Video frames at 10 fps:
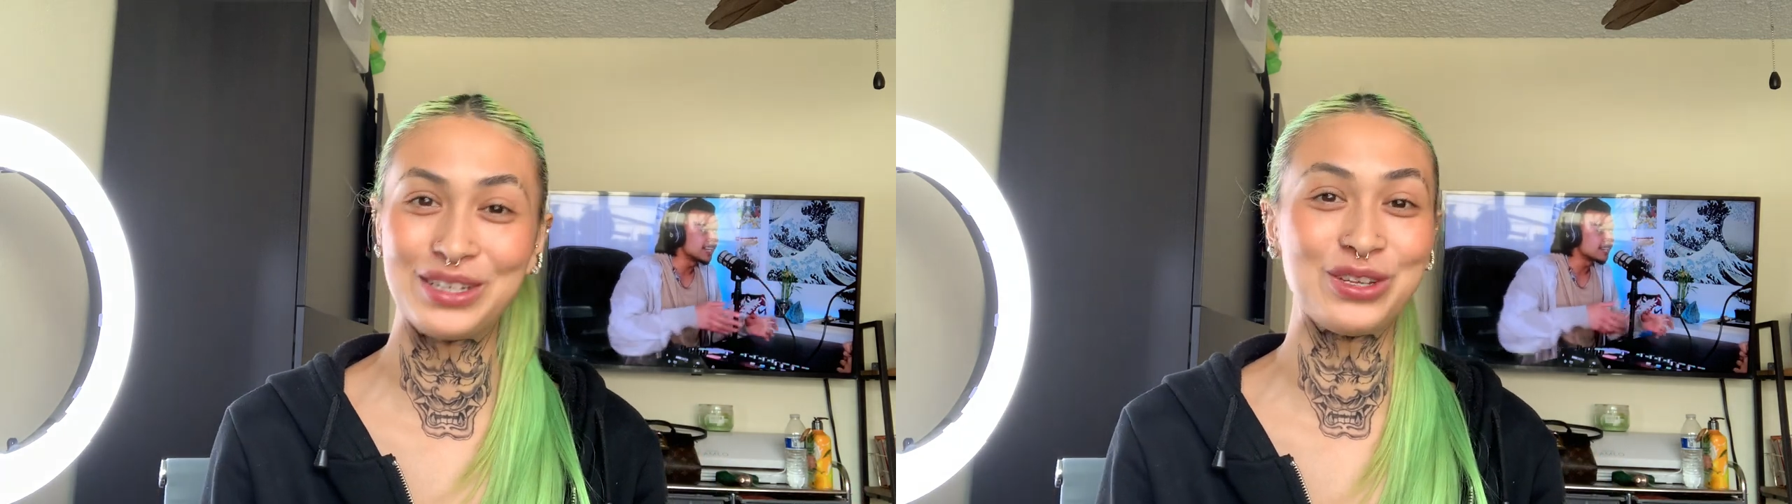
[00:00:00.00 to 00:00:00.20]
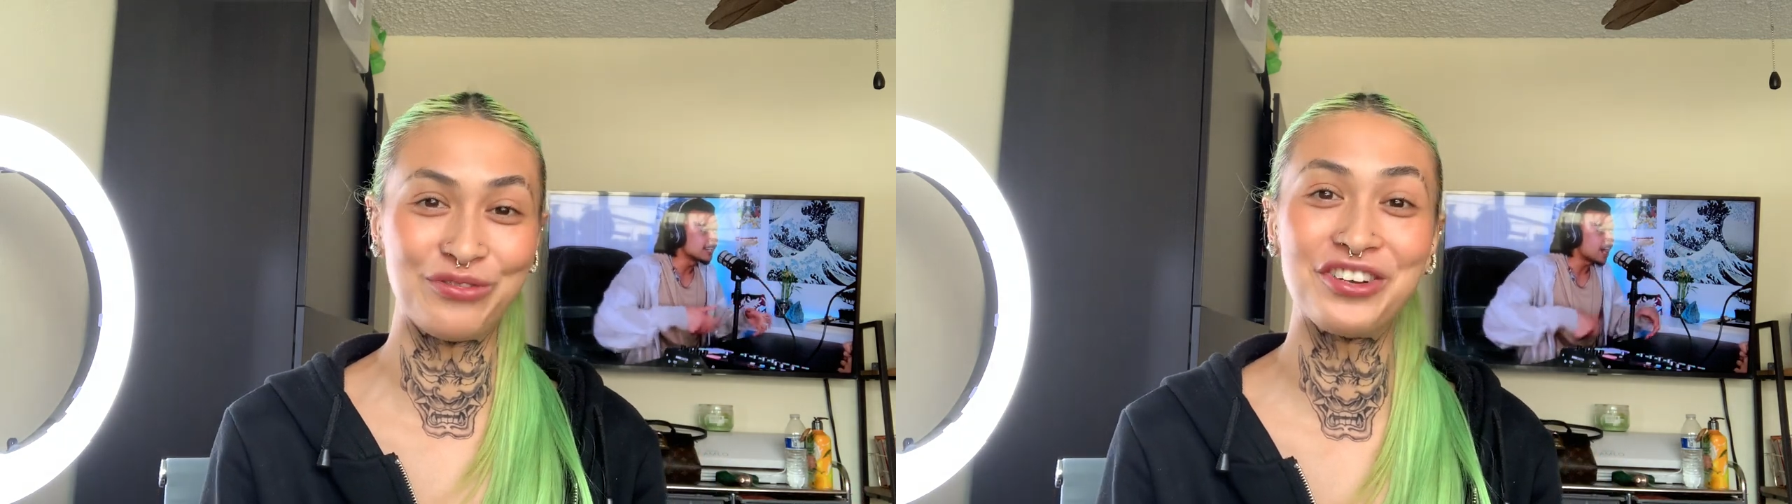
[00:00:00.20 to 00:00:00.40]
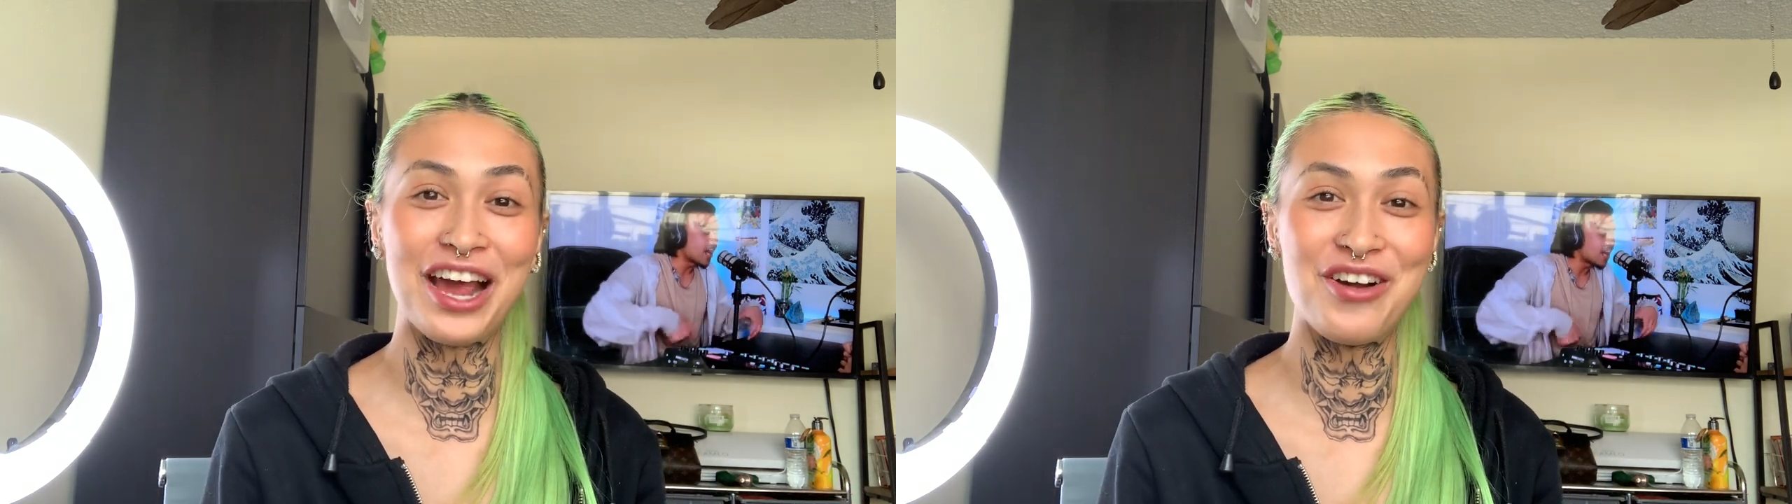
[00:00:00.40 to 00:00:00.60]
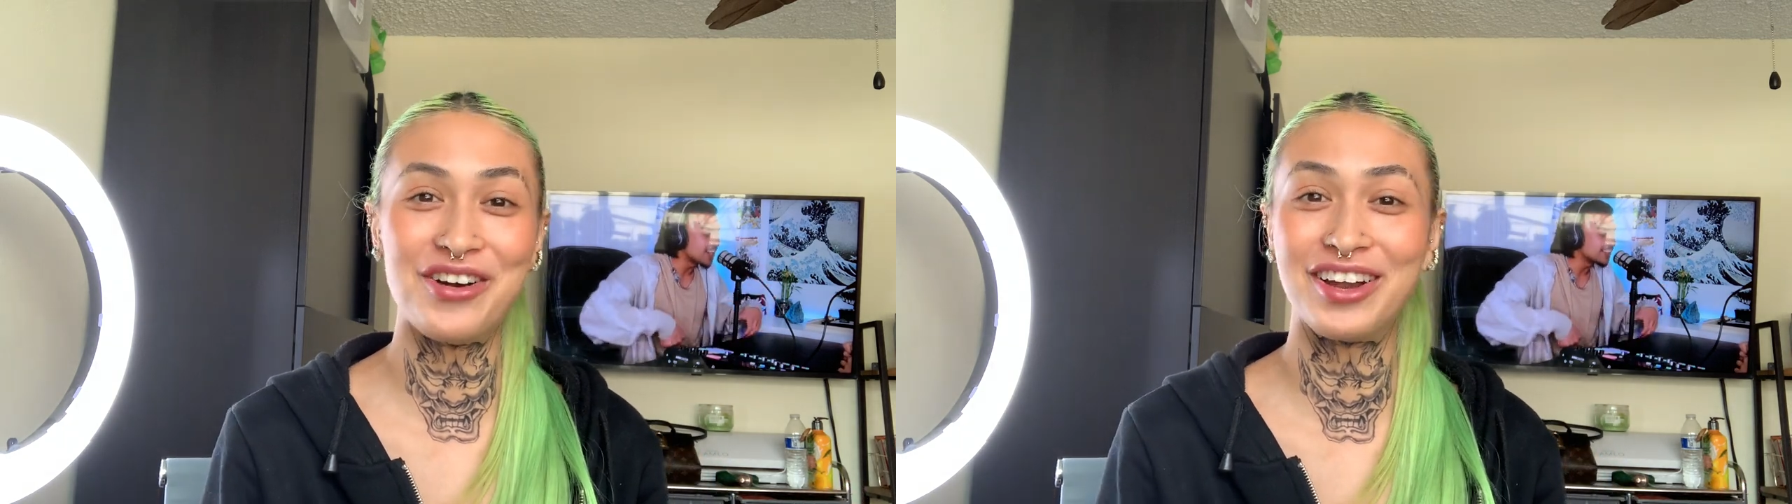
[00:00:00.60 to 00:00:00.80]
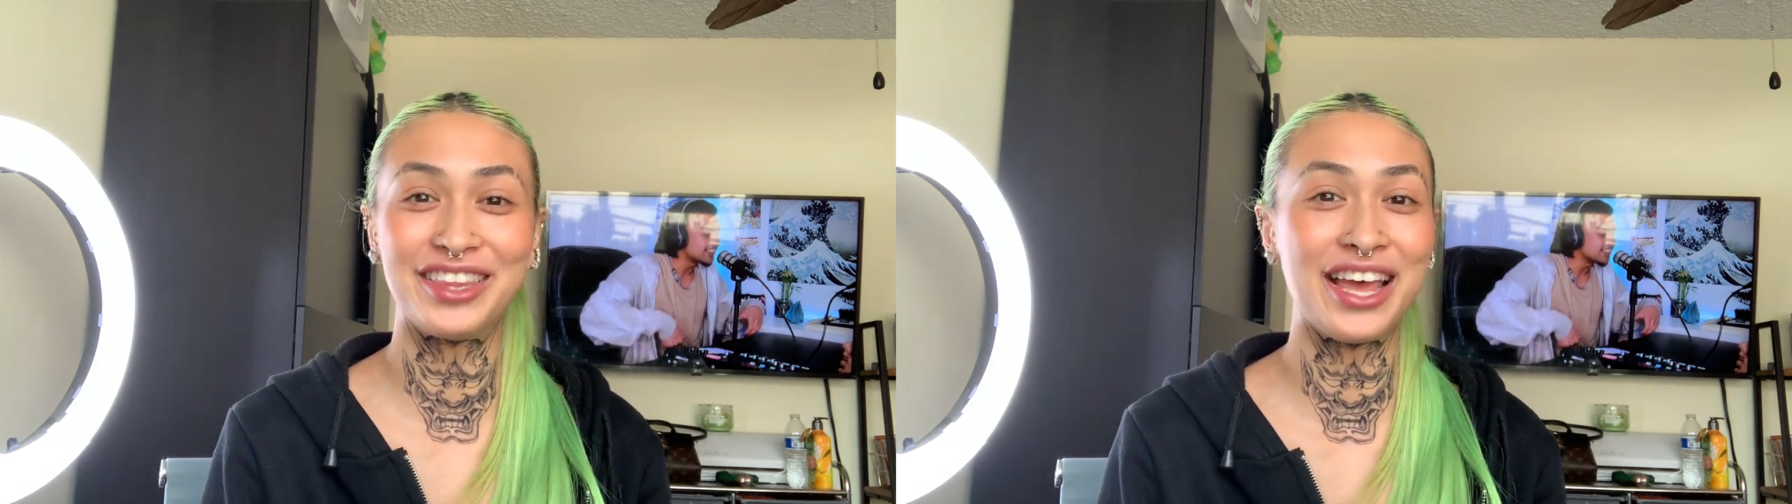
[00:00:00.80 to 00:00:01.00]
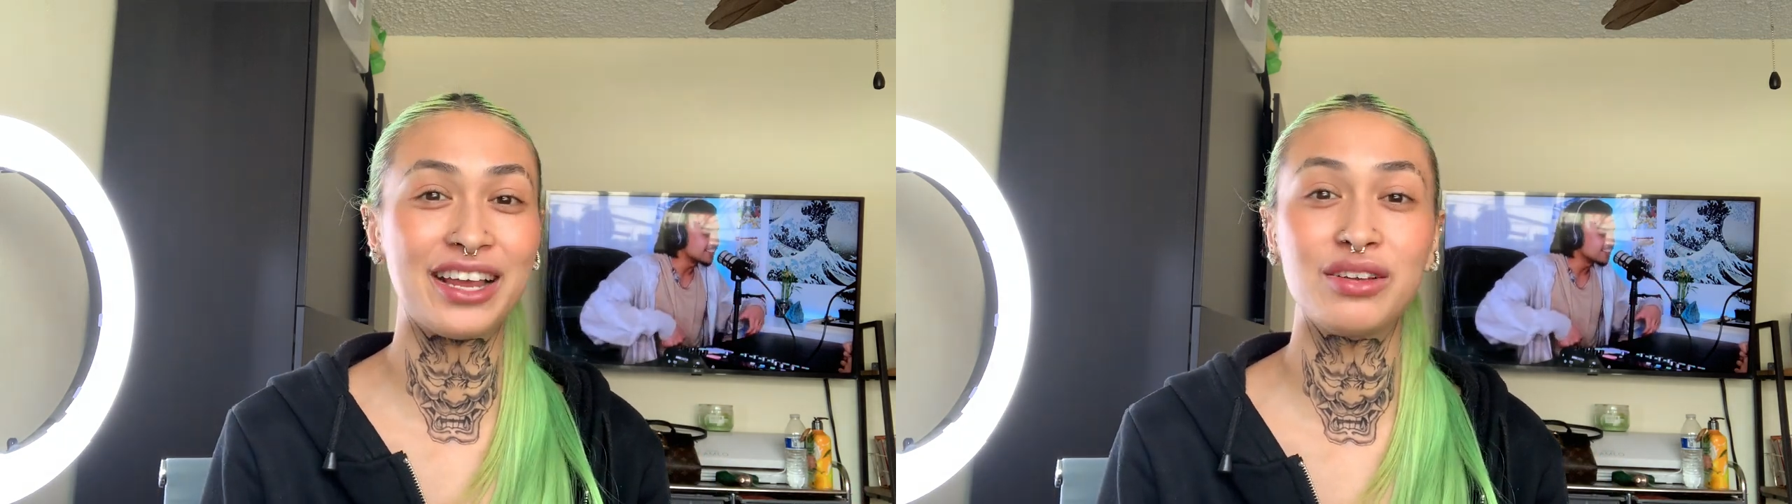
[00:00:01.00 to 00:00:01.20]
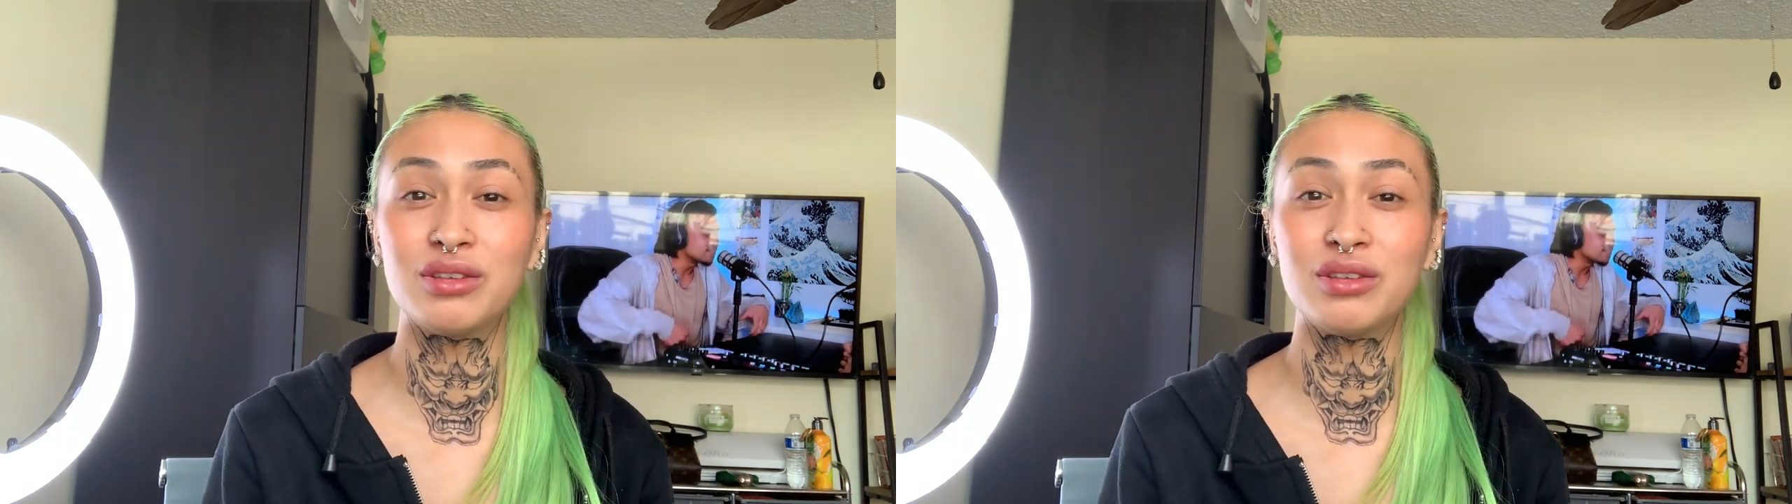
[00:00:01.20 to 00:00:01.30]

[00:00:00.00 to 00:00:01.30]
to for now on. Like,